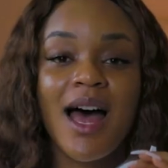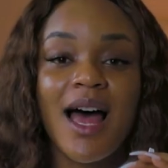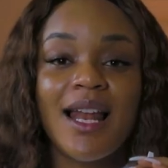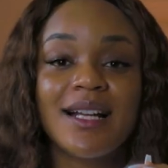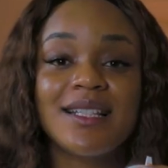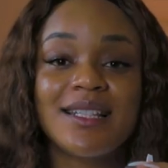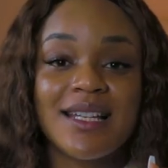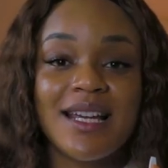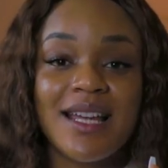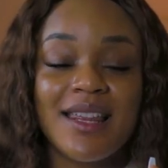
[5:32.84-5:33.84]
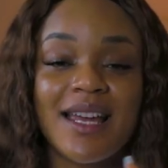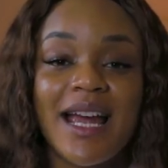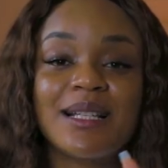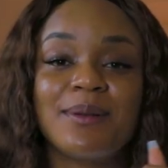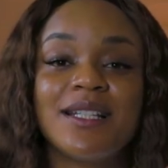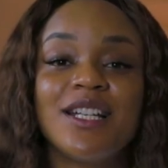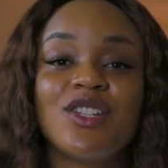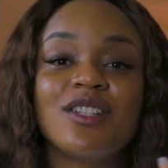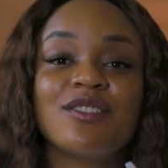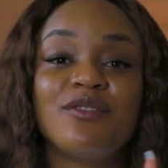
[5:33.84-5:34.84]
I like to say that
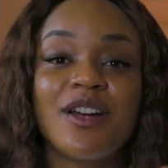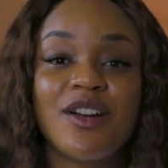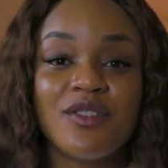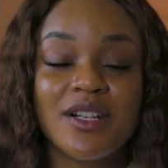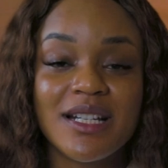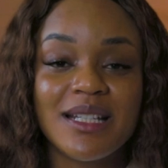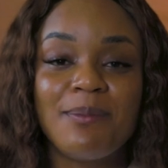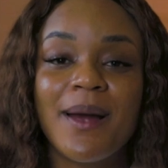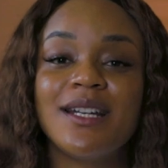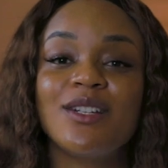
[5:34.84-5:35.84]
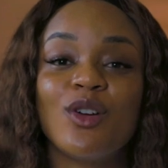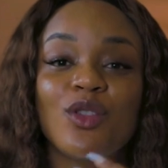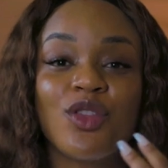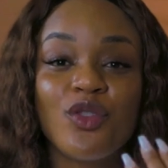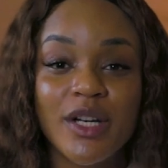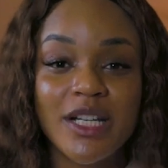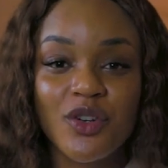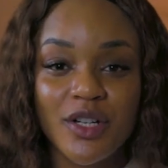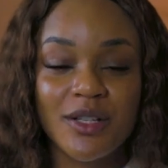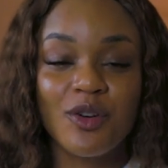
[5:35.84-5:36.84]
expectations vary depending on 3
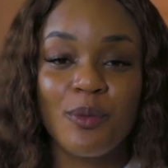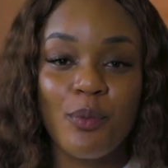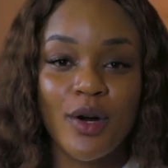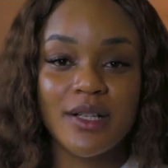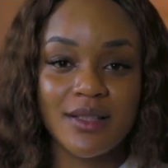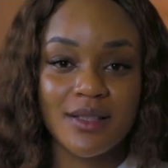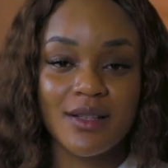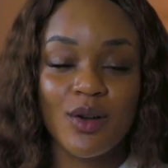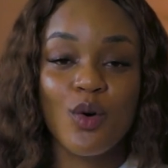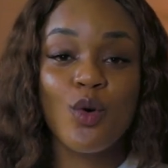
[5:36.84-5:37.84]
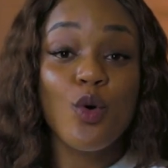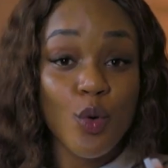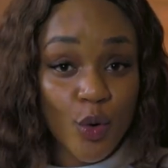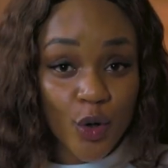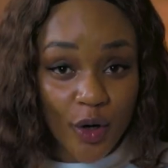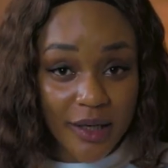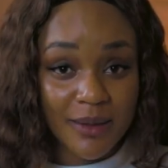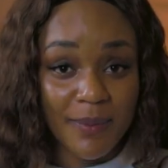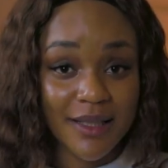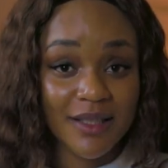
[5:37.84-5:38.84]
critical points: who you're
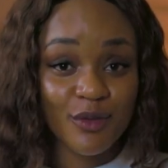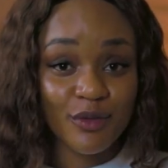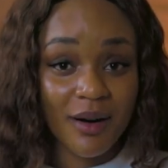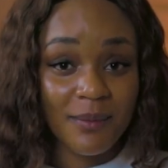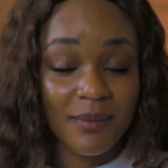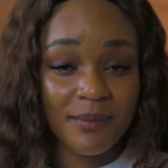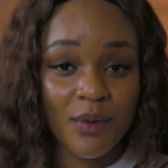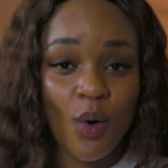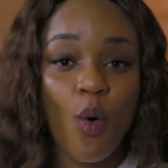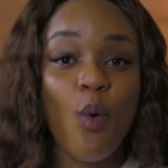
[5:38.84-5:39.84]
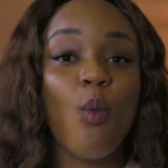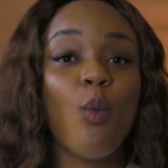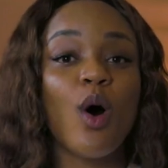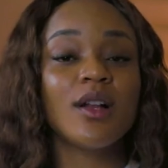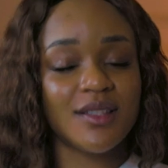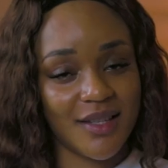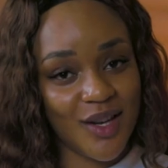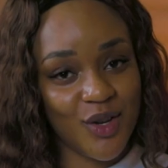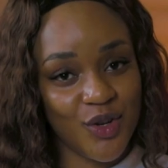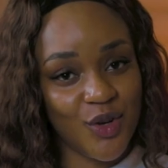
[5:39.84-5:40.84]
expecting from, what
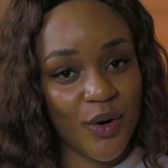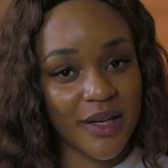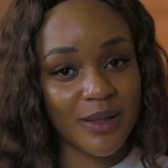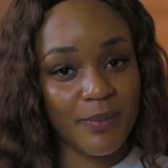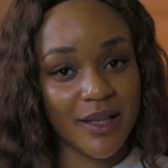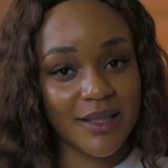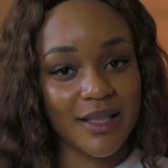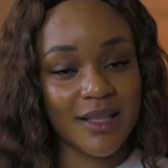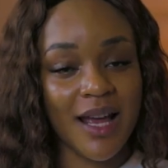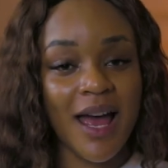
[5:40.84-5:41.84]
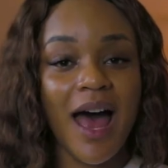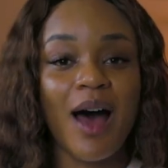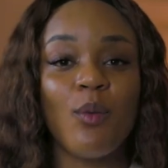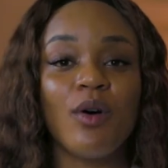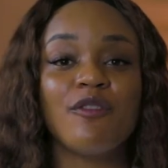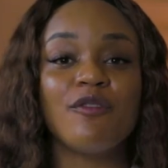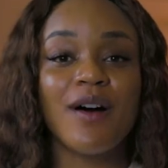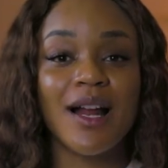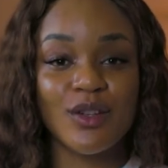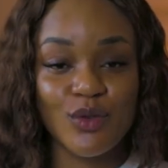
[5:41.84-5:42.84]
you're expecting, and what
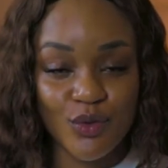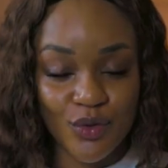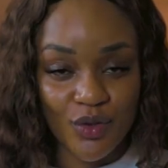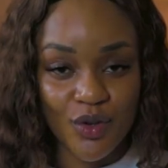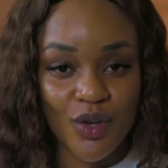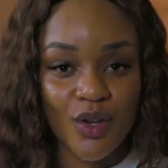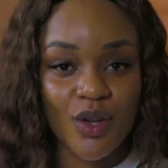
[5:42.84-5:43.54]
values